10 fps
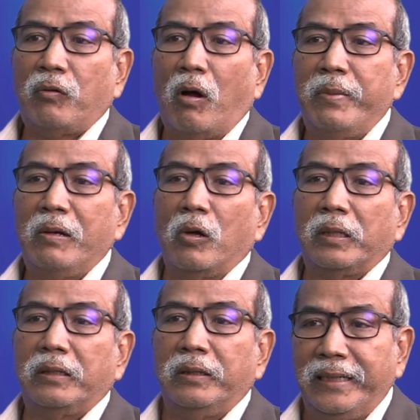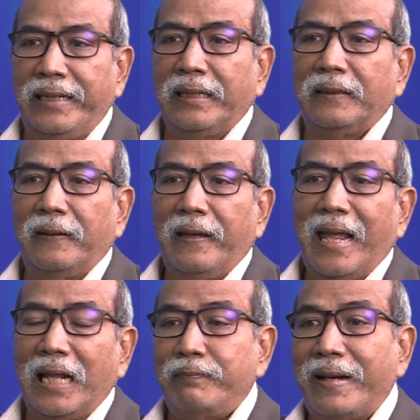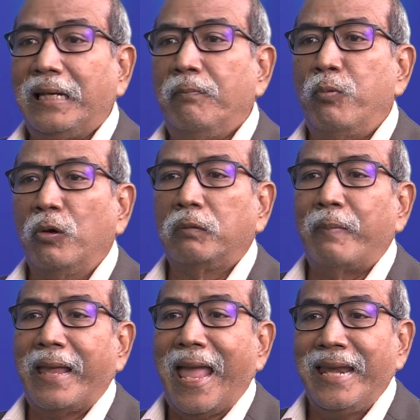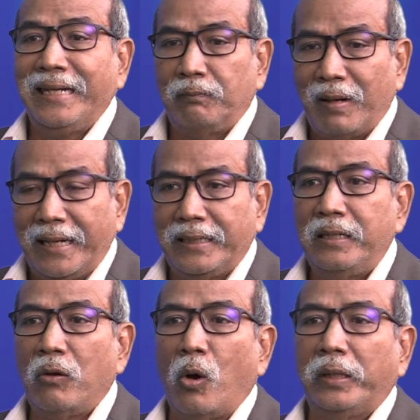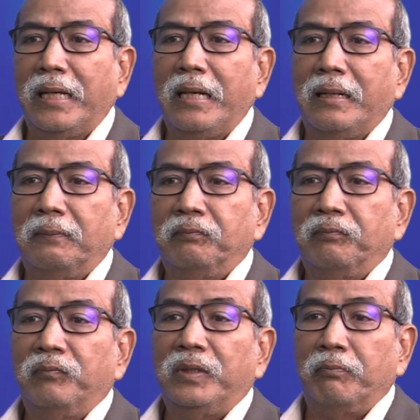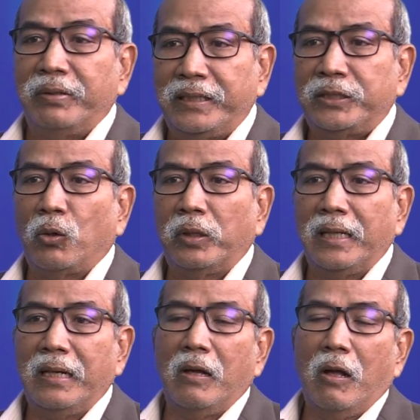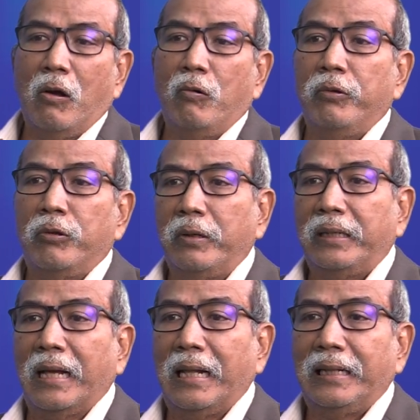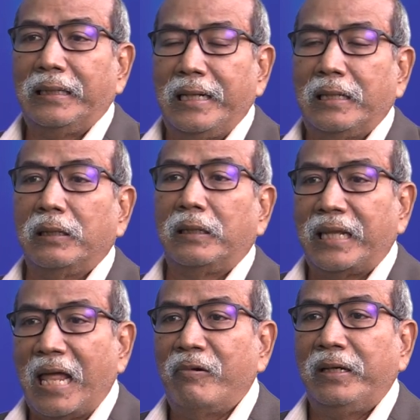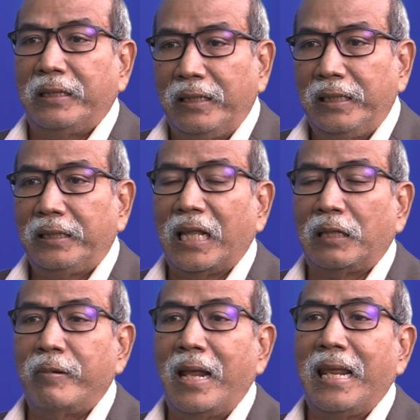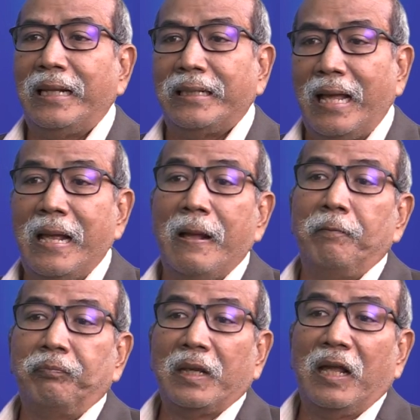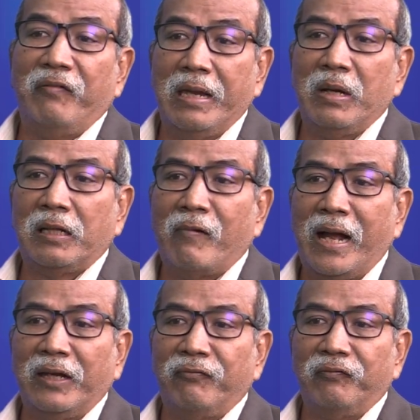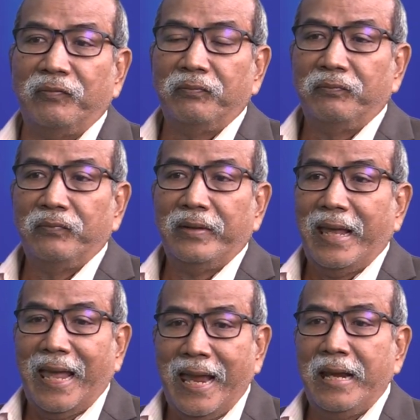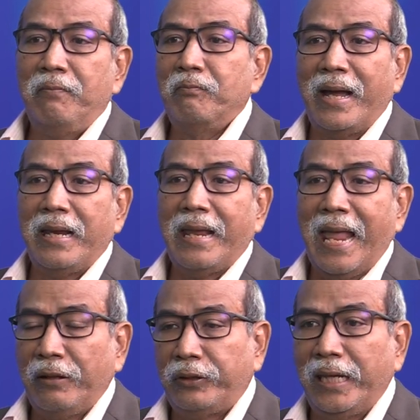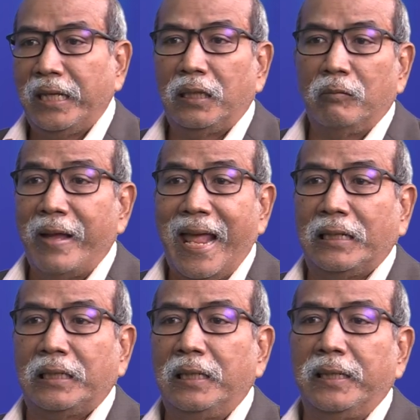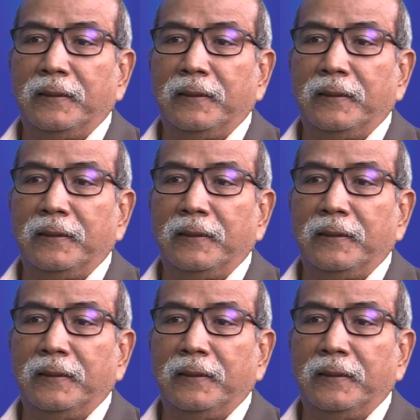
hobby was reading, especially books by Enid Blyton, the author, the British author, who wrote the Secret 7 series as well as the Famous 5. And my essays were excellent.